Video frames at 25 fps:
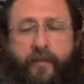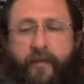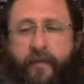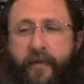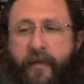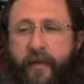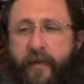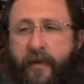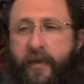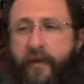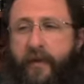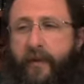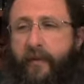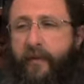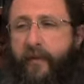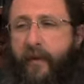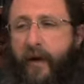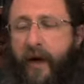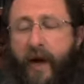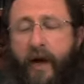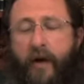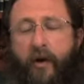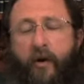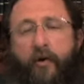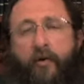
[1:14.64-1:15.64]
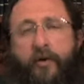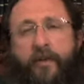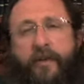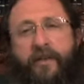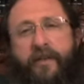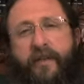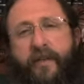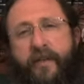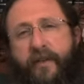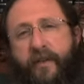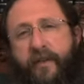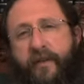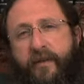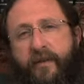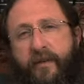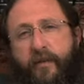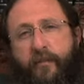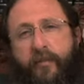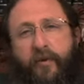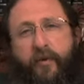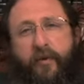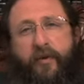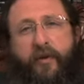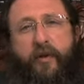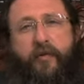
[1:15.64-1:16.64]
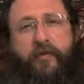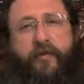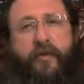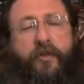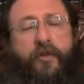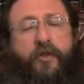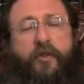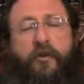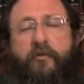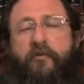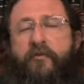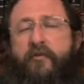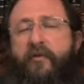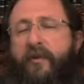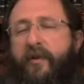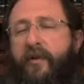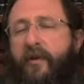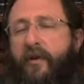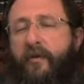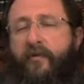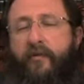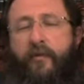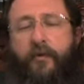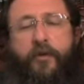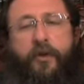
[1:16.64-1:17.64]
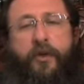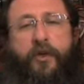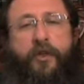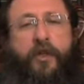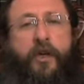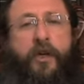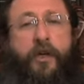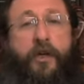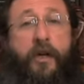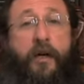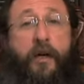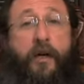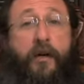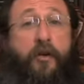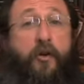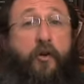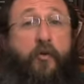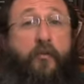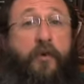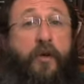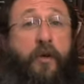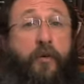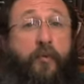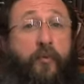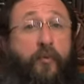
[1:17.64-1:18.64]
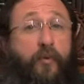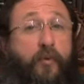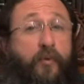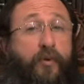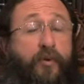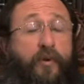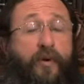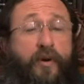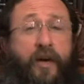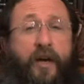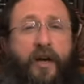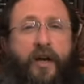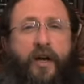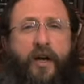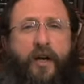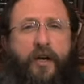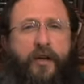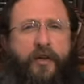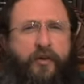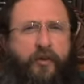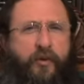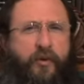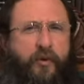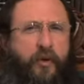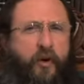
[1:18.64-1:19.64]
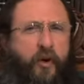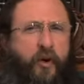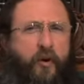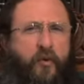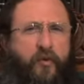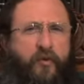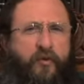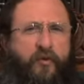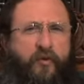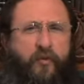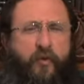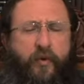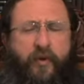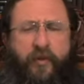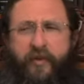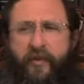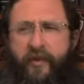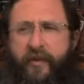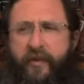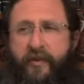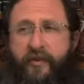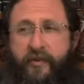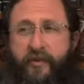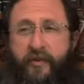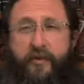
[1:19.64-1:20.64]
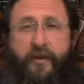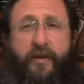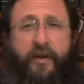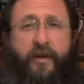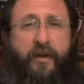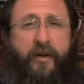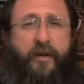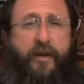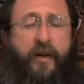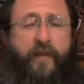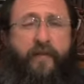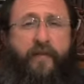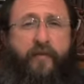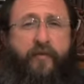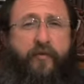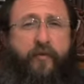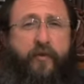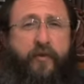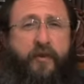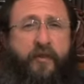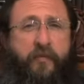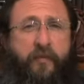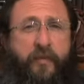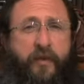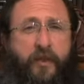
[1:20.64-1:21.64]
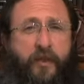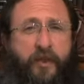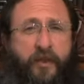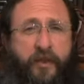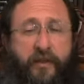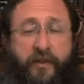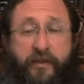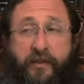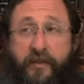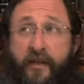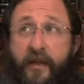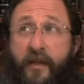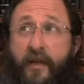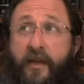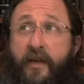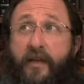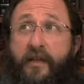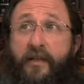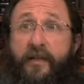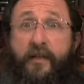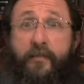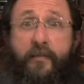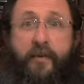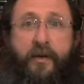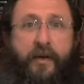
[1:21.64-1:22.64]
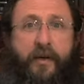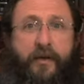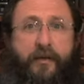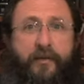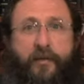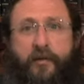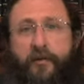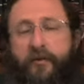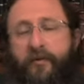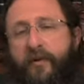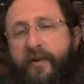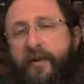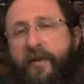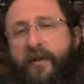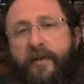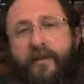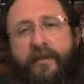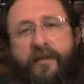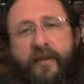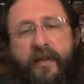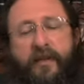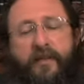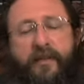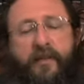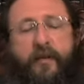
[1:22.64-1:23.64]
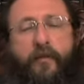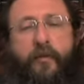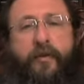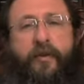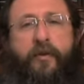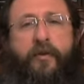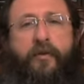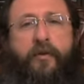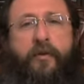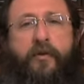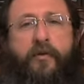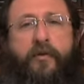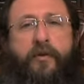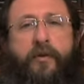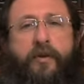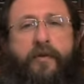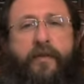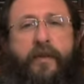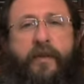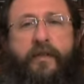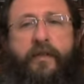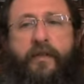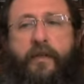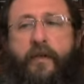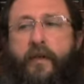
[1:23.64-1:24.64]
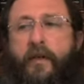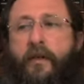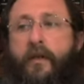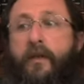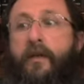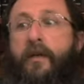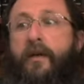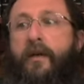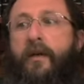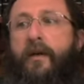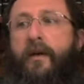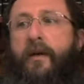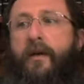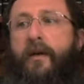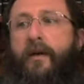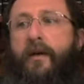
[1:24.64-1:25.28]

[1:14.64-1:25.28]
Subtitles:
the High Holy Days, the blowing of the shofar, Rosh Hashanah, Yom Kippur, Sukkot with the sukkah and the four species, Simchat Torah, dancing with the Torah, and then suddenly,